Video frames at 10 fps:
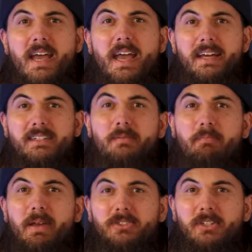and
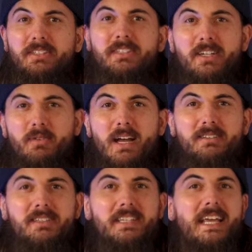make sure to stick
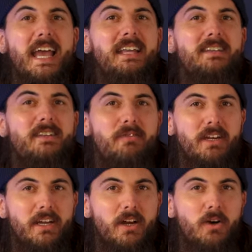around till the end of the
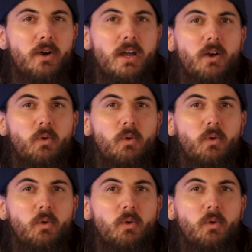video